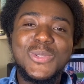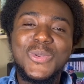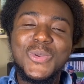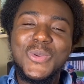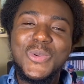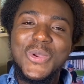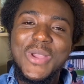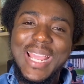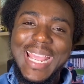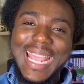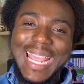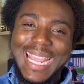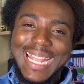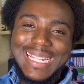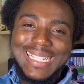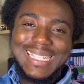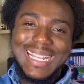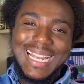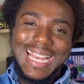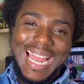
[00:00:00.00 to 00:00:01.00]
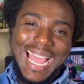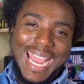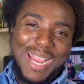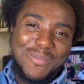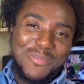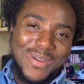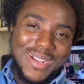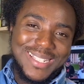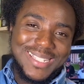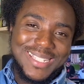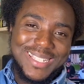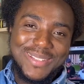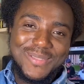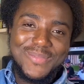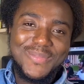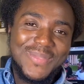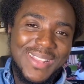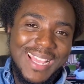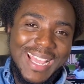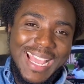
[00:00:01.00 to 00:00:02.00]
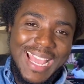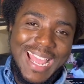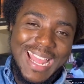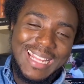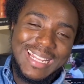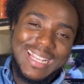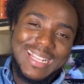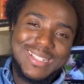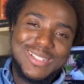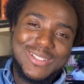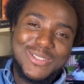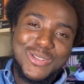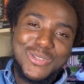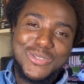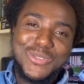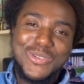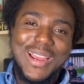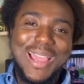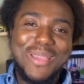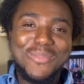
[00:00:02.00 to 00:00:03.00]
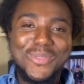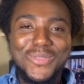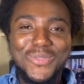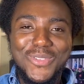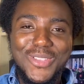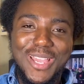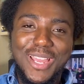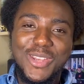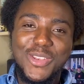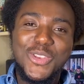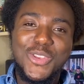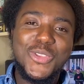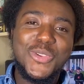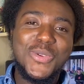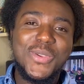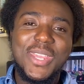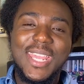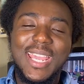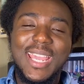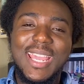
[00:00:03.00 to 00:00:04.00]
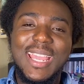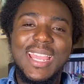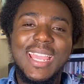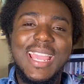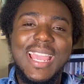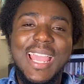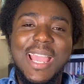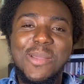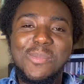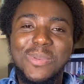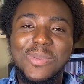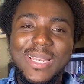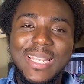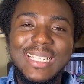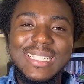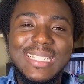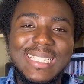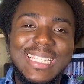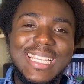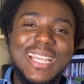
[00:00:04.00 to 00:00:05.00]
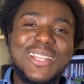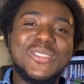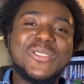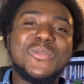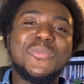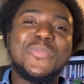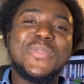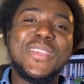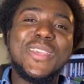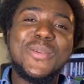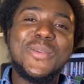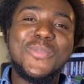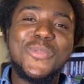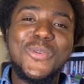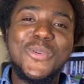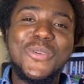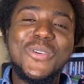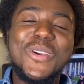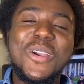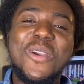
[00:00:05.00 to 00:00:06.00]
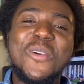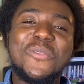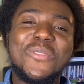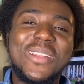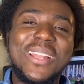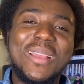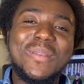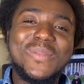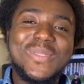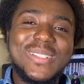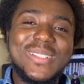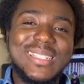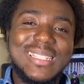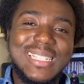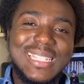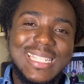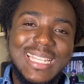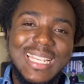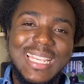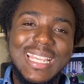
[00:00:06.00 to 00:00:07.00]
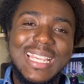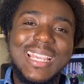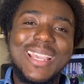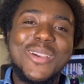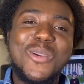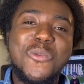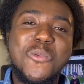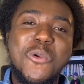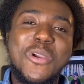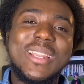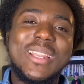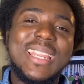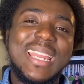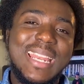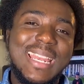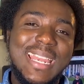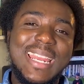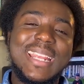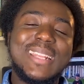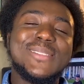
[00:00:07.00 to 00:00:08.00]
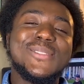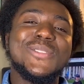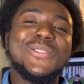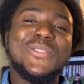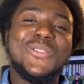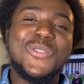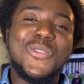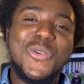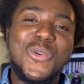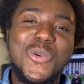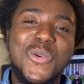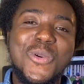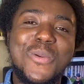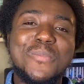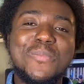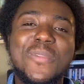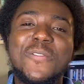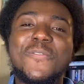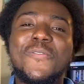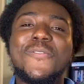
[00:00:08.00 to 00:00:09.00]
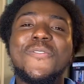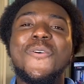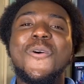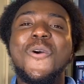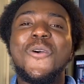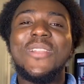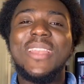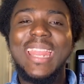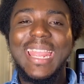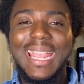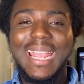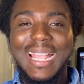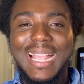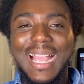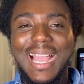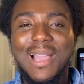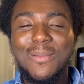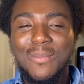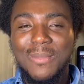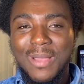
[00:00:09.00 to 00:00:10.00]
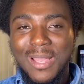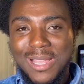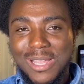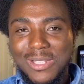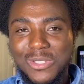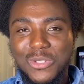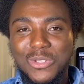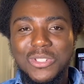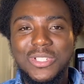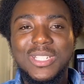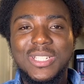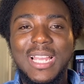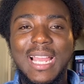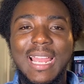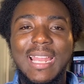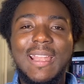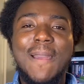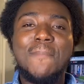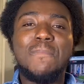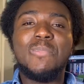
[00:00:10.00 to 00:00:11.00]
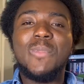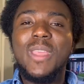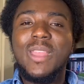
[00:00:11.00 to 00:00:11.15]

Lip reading: to hit the like button and then subscribe if you are new here. And please share to people for them to see what they need to know before they come to China.